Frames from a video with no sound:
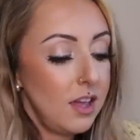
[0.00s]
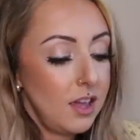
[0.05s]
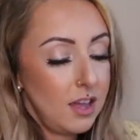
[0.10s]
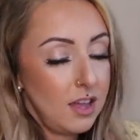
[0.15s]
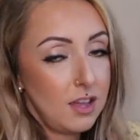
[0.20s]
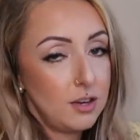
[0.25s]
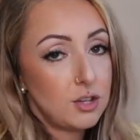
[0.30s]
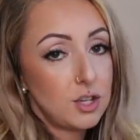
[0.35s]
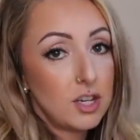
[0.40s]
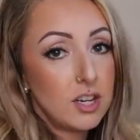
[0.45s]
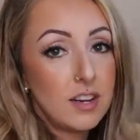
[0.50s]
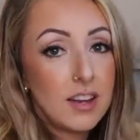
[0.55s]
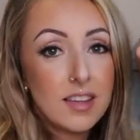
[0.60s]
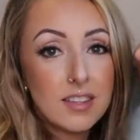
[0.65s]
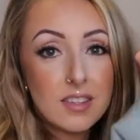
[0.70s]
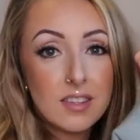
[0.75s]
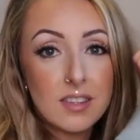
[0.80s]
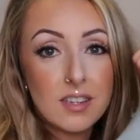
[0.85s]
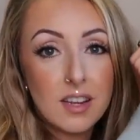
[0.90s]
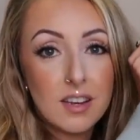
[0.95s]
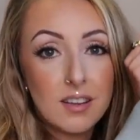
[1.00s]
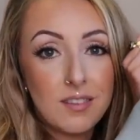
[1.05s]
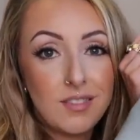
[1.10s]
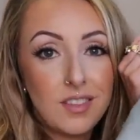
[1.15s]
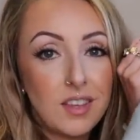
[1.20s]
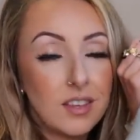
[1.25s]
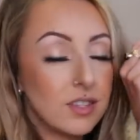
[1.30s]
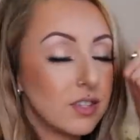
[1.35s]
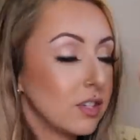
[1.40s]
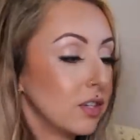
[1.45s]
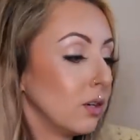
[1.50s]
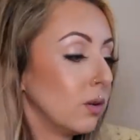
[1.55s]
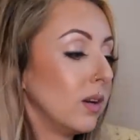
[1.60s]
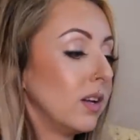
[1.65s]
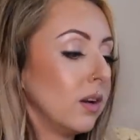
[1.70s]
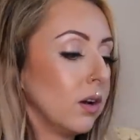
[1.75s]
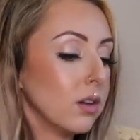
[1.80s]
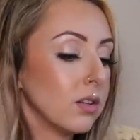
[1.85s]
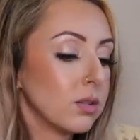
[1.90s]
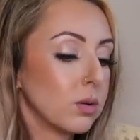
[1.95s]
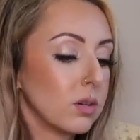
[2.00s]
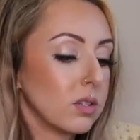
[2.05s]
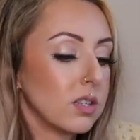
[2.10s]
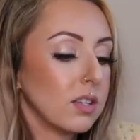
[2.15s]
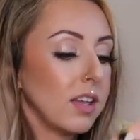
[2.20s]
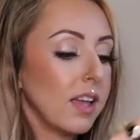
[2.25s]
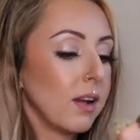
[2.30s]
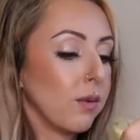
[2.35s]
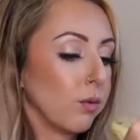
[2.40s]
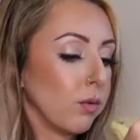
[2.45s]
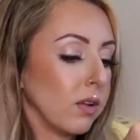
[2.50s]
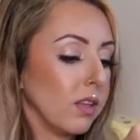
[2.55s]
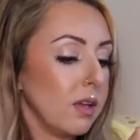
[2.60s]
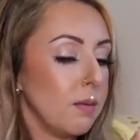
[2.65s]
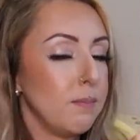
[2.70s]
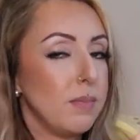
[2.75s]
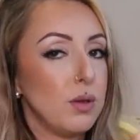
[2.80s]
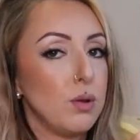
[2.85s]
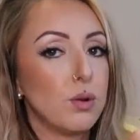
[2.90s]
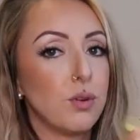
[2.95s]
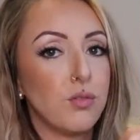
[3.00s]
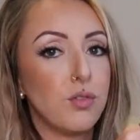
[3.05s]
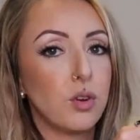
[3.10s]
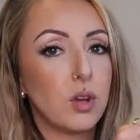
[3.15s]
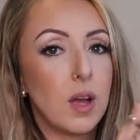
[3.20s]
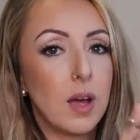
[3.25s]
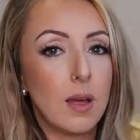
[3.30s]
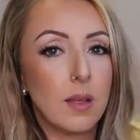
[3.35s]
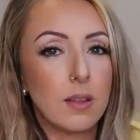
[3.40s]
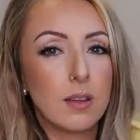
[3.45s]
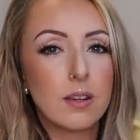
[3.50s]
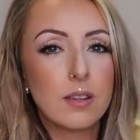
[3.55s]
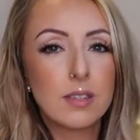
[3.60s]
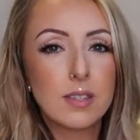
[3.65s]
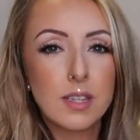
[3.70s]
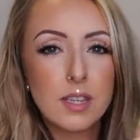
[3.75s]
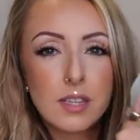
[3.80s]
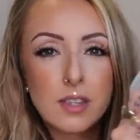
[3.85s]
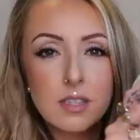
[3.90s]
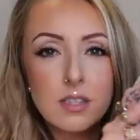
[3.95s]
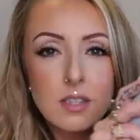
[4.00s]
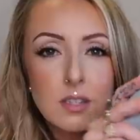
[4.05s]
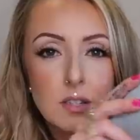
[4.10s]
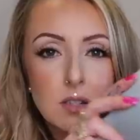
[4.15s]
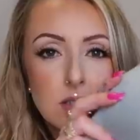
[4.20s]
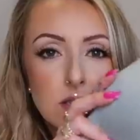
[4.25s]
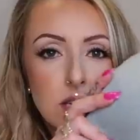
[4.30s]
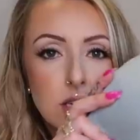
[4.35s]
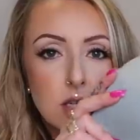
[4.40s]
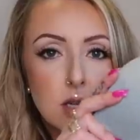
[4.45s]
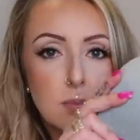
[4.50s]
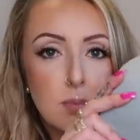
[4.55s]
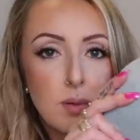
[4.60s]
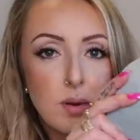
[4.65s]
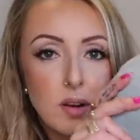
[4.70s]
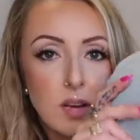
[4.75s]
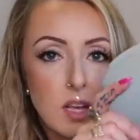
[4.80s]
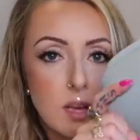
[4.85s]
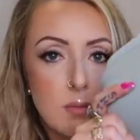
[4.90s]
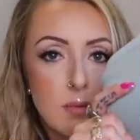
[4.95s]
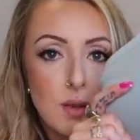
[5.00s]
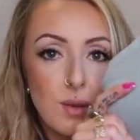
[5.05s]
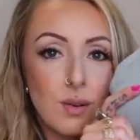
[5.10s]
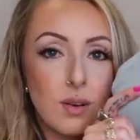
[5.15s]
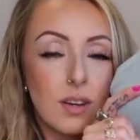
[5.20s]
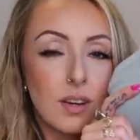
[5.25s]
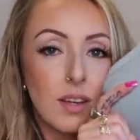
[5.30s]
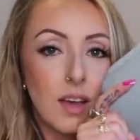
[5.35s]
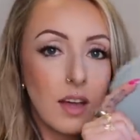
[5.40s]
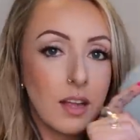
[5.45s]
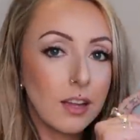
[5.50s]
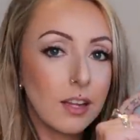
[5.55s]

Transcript: and Shein has a ton of these too in all sorts of like really beautiful colors like this is just such a pretty muted